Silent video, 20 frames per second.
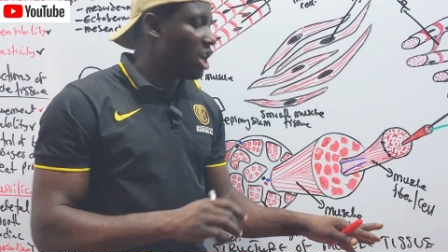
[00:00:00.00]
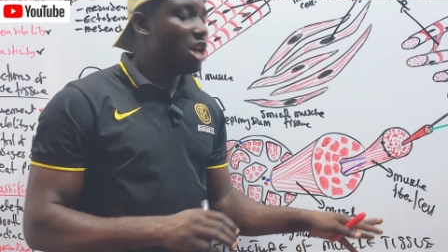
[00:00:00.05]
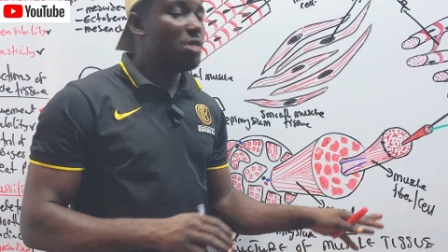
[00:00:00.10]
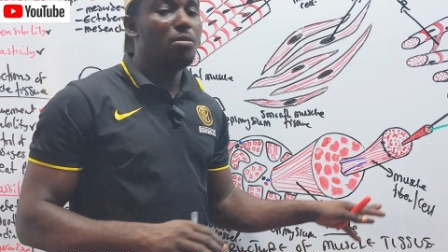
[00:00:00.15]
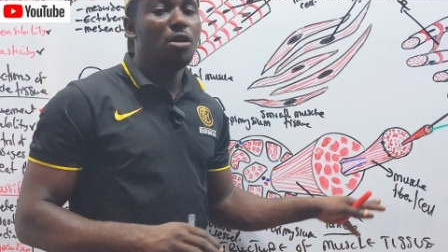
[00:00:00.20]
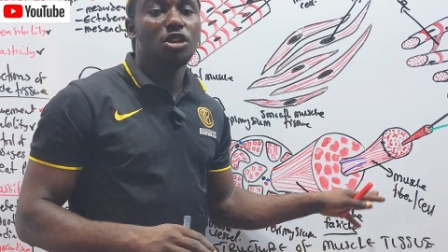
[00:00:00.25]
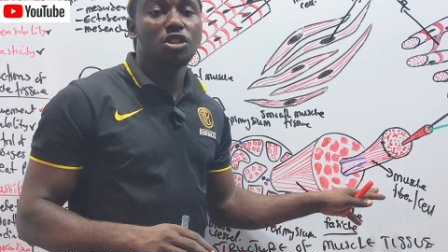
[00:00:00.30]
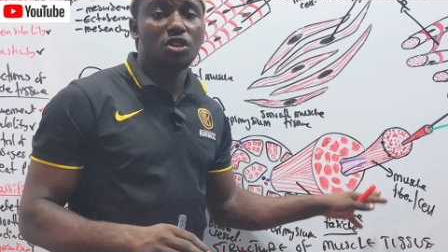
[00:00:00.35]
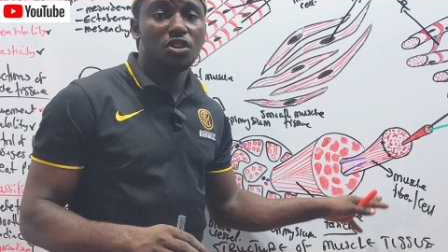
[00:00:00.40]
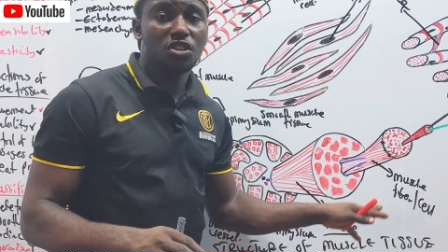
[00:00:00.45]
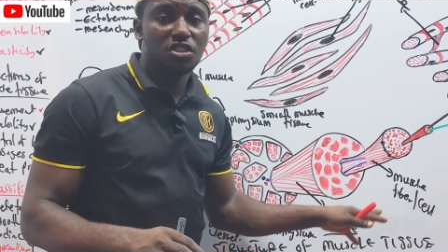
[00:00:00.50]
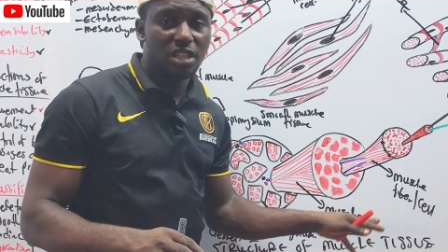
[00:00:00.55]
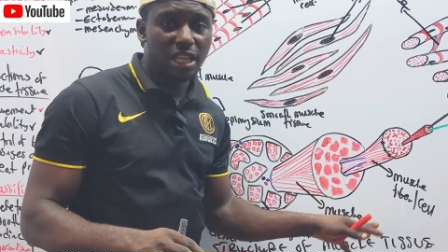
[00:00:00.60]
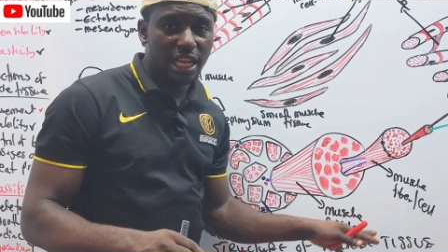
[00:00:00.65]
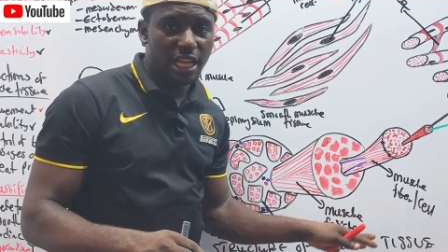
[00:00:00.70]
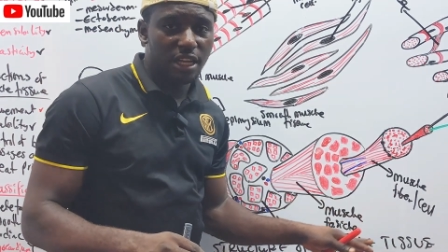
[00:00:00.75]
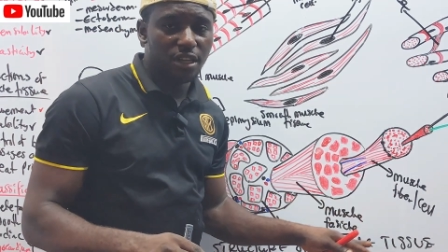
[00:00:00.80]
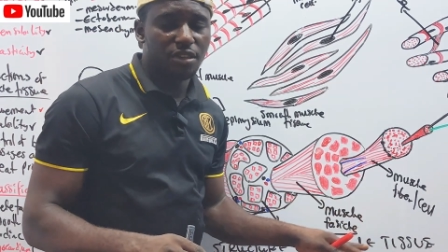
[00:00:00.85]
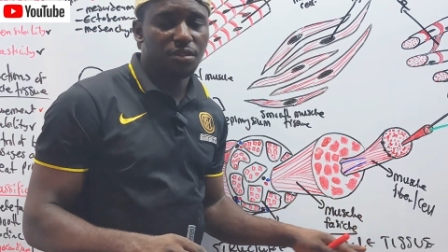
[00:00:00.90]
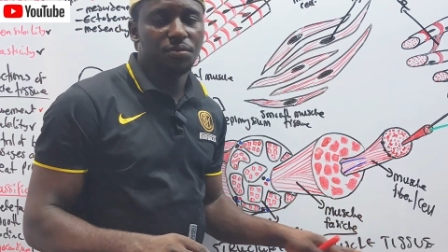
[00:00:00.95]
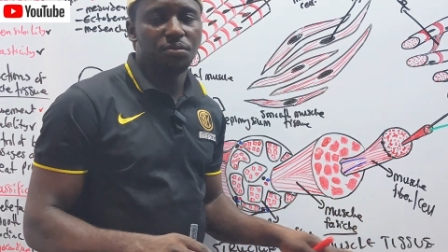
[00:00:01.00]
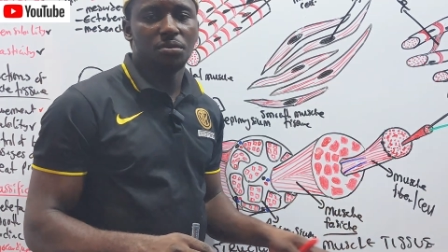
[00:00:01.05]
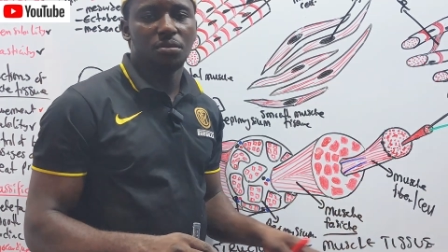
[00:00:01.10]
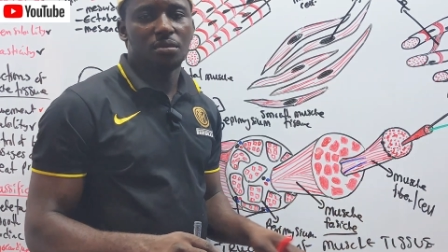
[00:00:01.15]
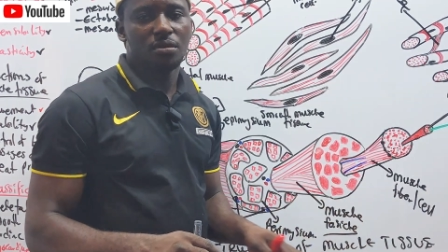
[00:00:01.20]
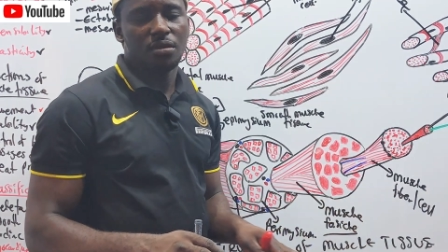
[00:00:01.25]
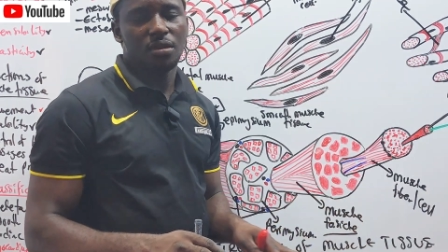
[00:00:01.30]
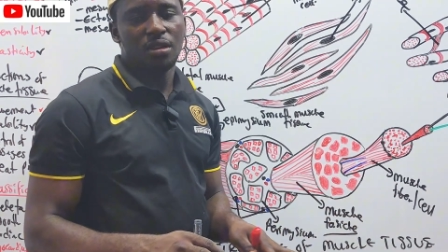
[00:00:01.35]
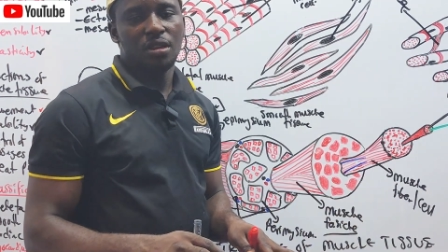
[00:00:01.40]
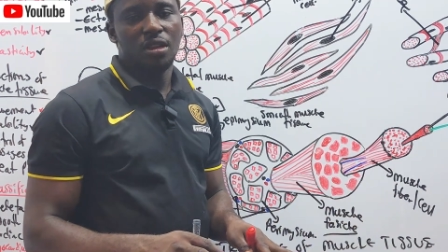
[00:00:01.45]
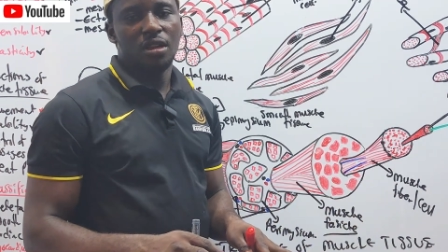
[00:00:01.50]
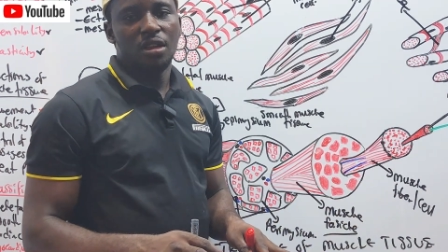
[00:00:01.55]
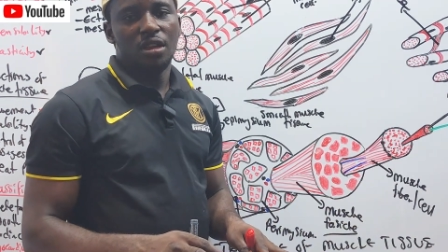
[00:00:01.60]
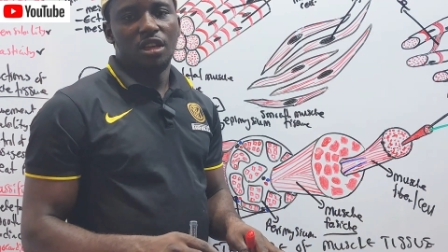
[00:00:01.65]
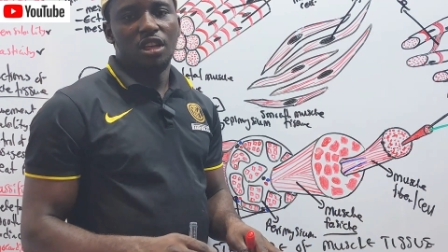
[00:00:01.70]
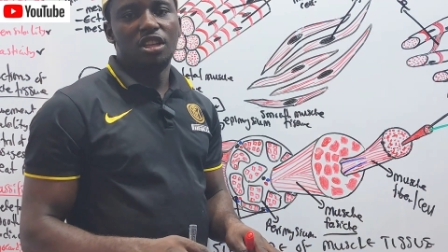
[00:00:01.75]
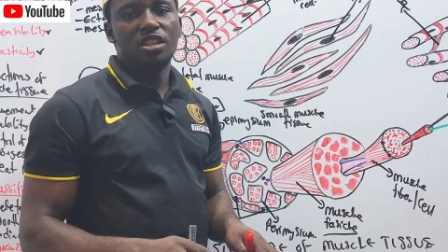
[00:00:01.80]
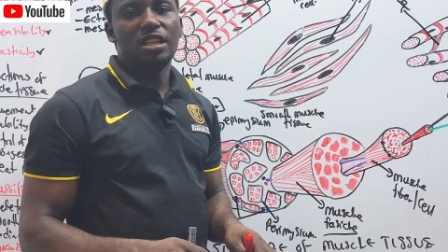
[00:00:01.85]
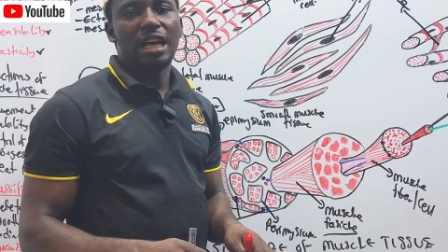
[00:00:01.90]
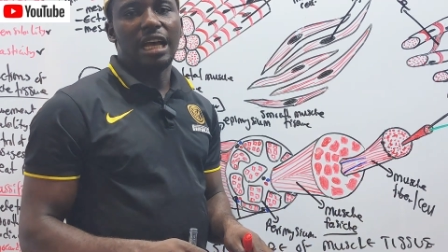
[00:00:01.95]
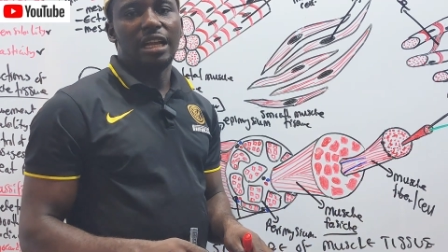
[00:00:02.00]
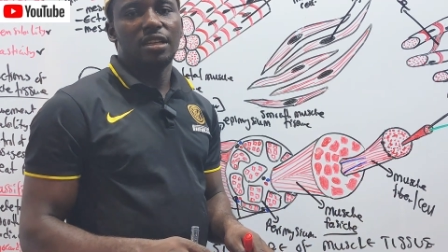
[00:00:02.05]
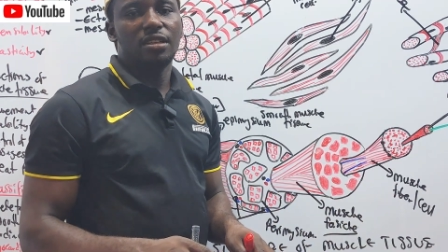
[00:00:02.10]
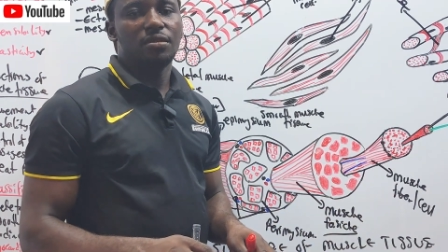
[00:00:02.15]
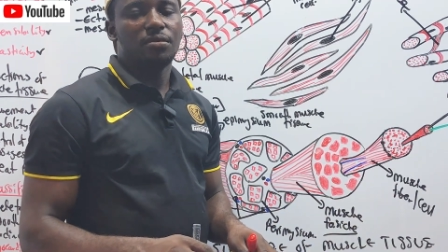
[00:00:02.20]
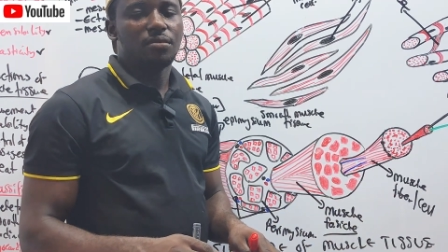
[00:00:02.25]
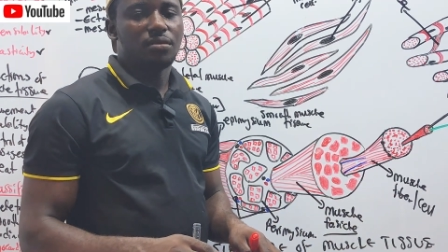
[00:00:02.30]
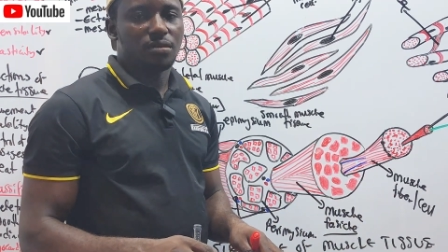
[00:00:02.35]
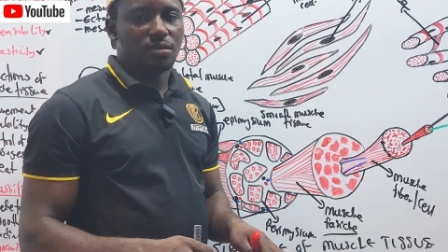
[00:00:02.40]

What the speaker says: A muscle cell is a